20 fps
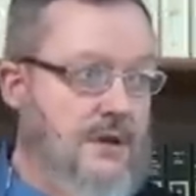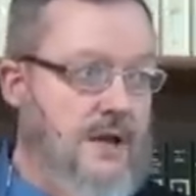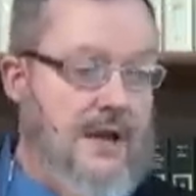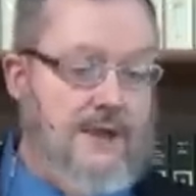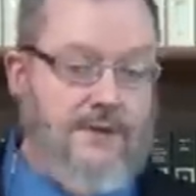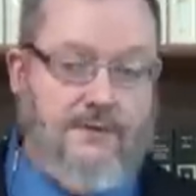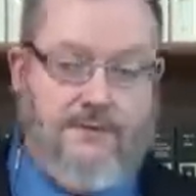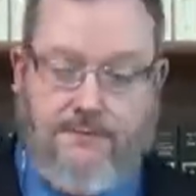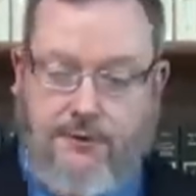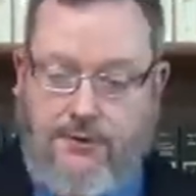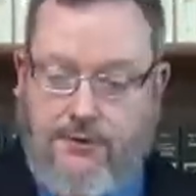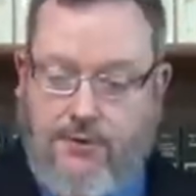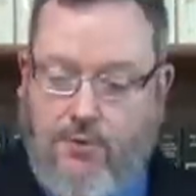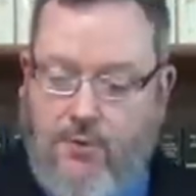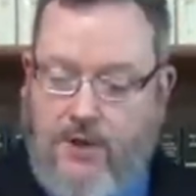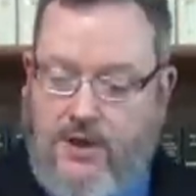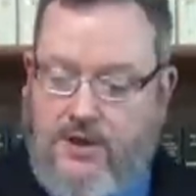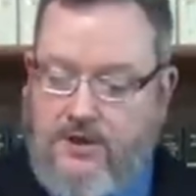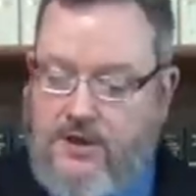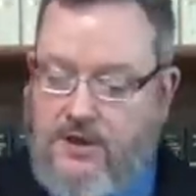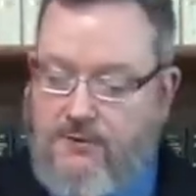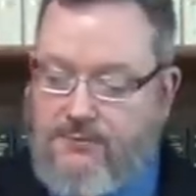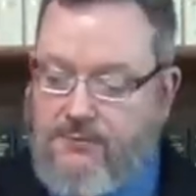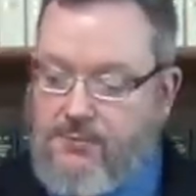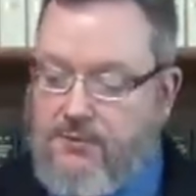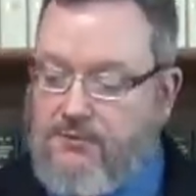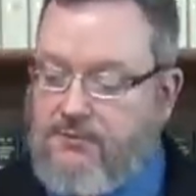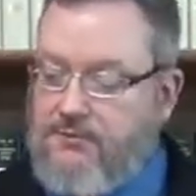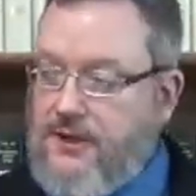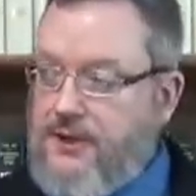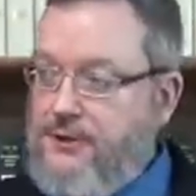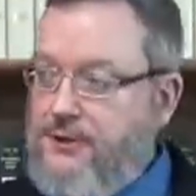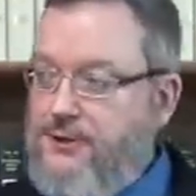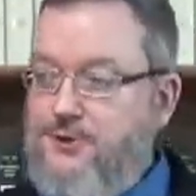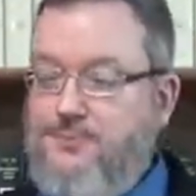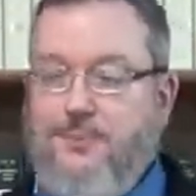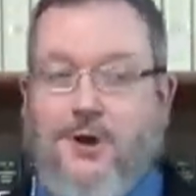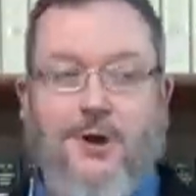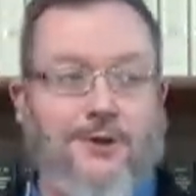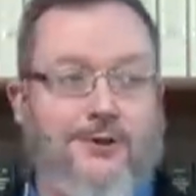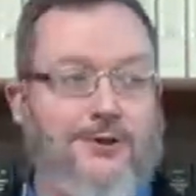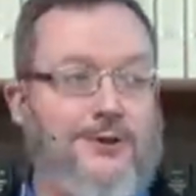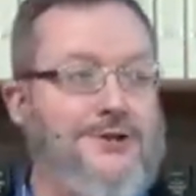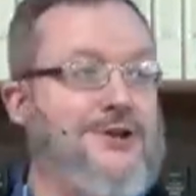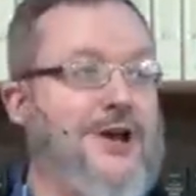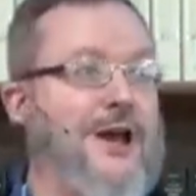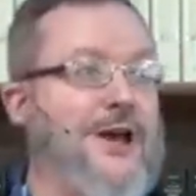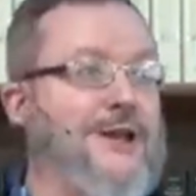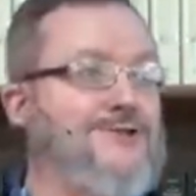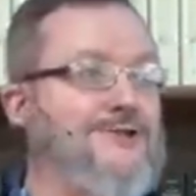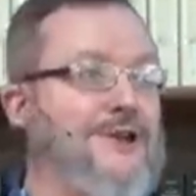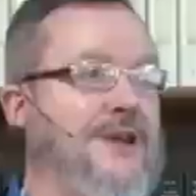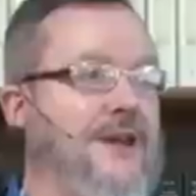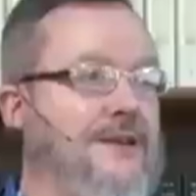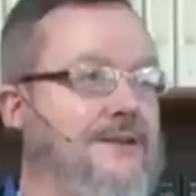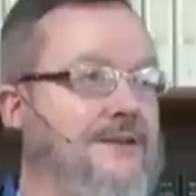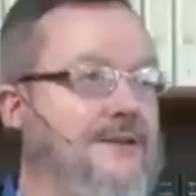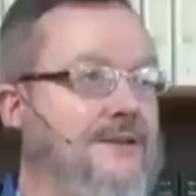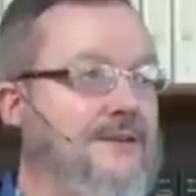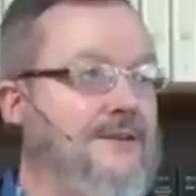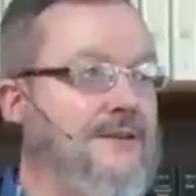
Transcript: And the further away you get from the flood, the smaller the giants get.